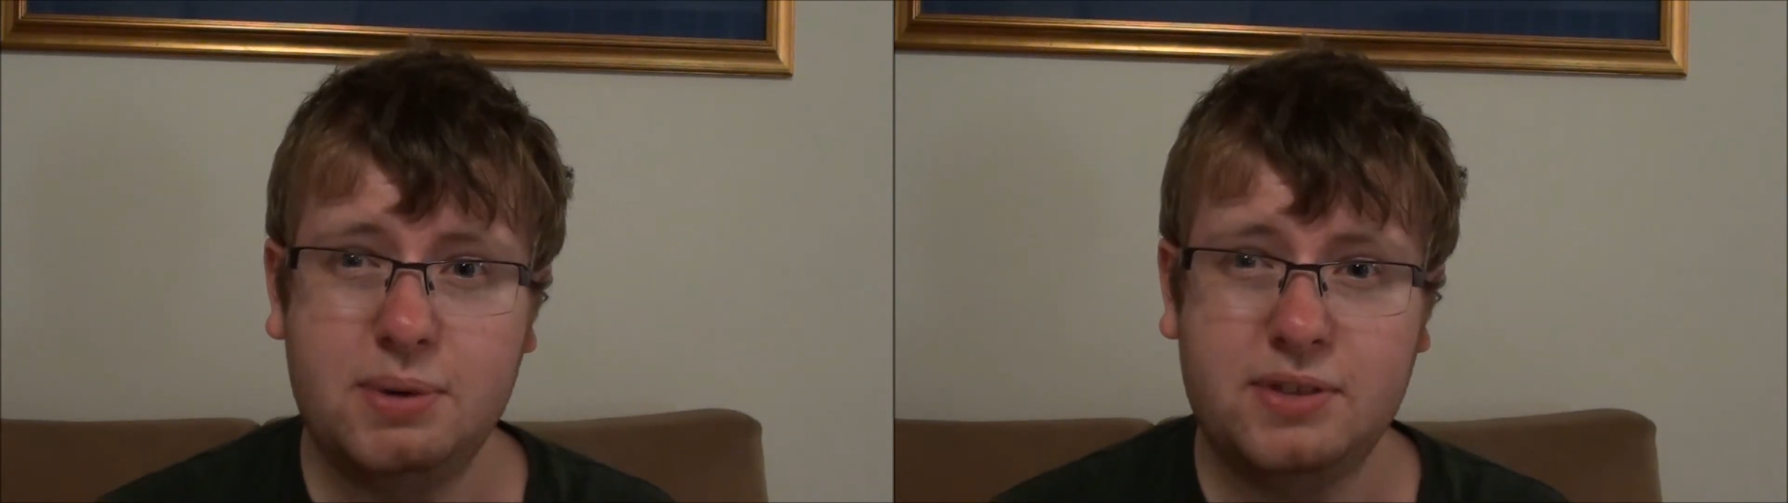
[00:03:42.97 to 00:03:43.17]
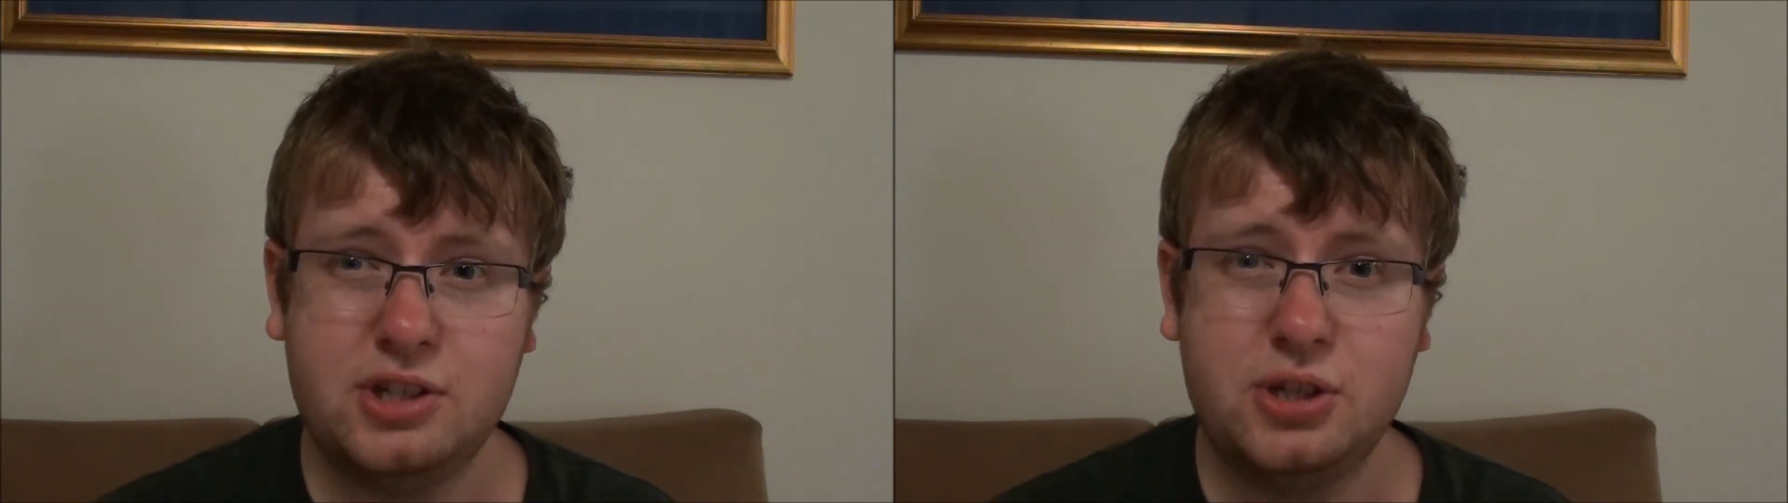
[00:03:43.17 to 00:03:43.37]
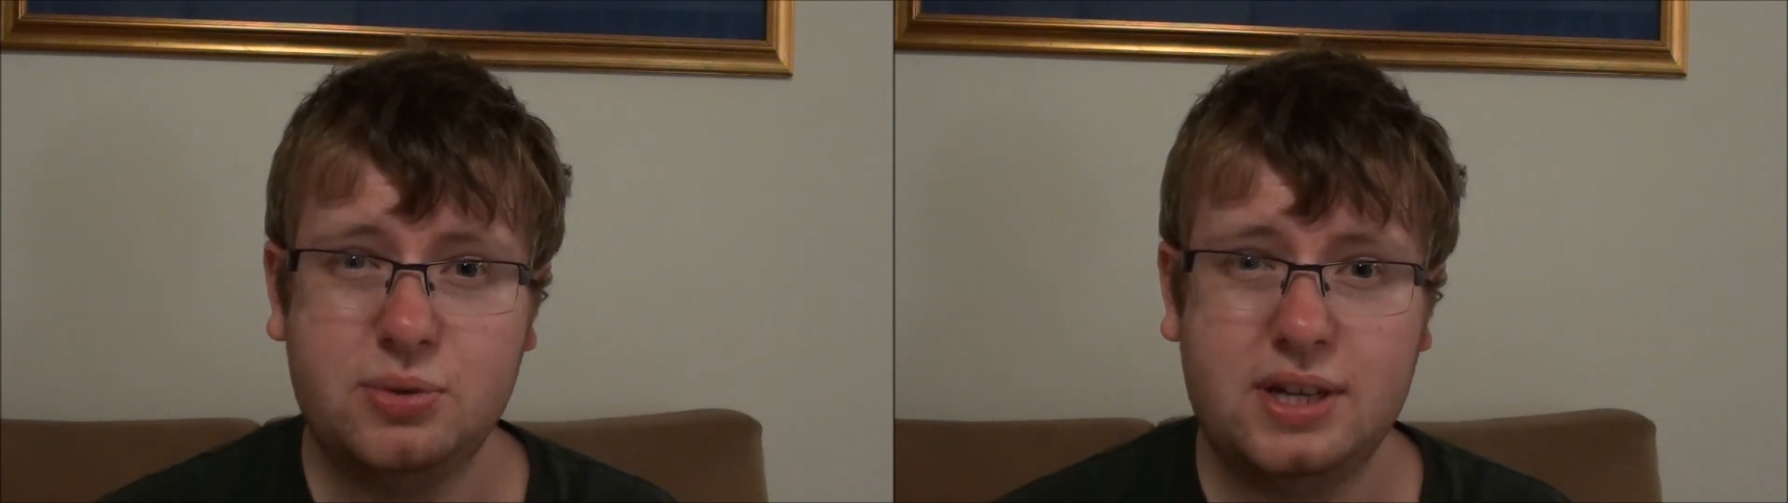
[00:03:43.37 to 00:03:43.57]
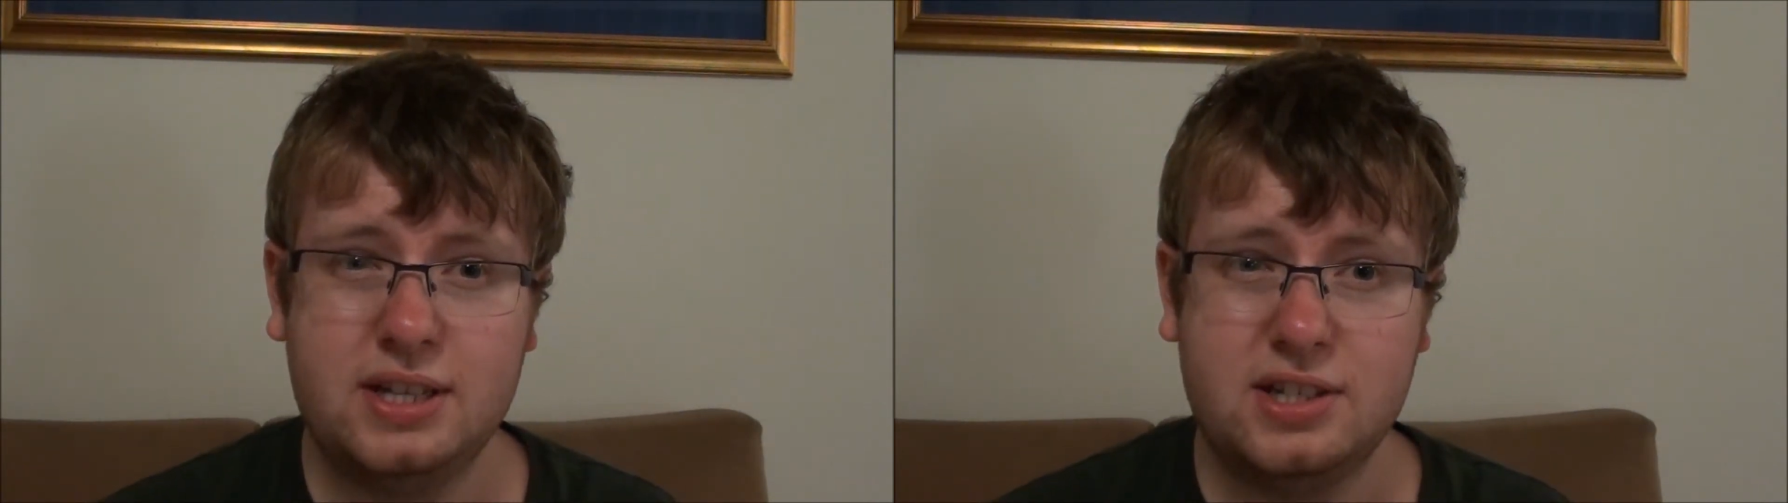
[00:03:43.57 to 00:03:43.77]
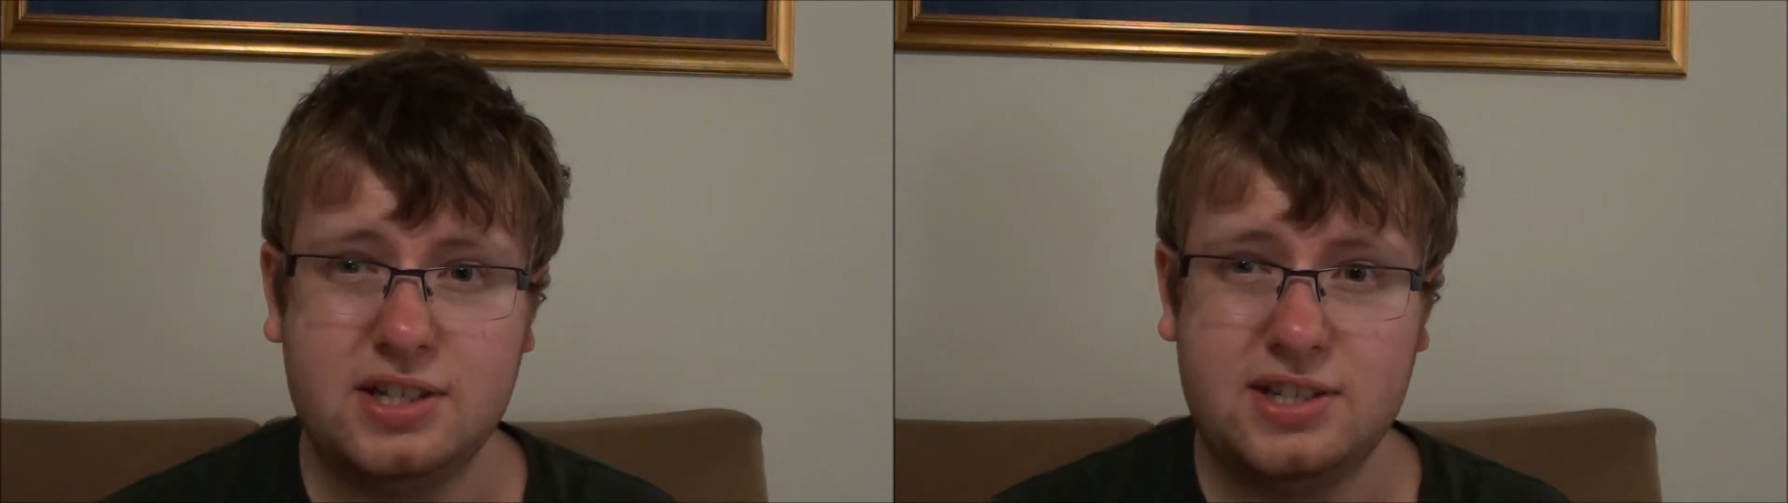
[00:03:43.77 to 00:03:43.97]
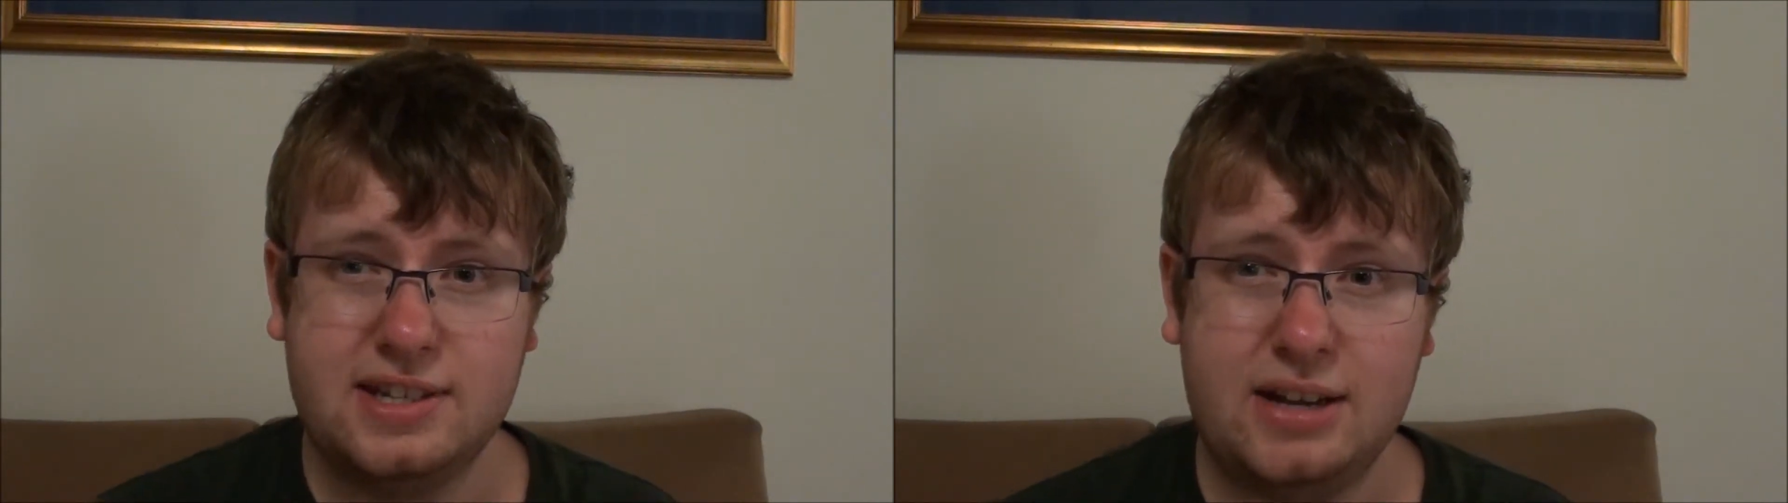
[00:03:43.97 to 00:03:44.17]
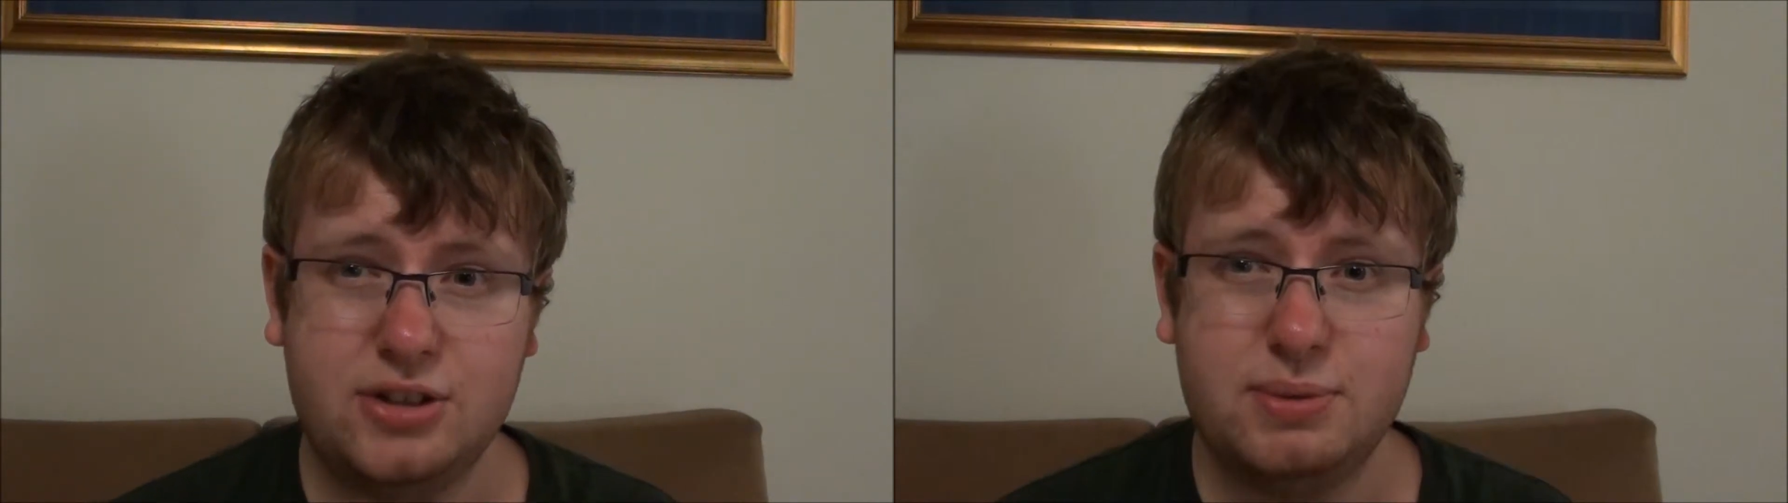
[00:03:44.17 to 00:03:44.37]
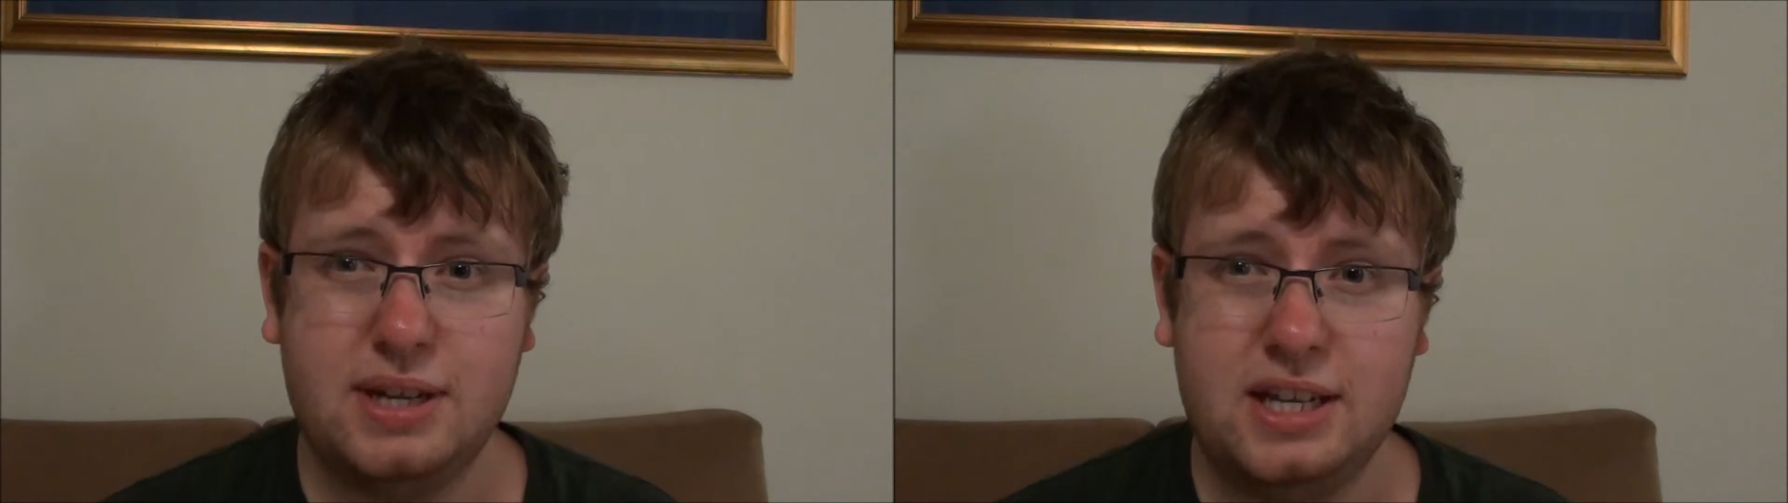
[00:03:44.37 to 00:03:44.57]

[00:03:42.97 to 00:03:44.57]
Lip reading: over the 2 years since its announcement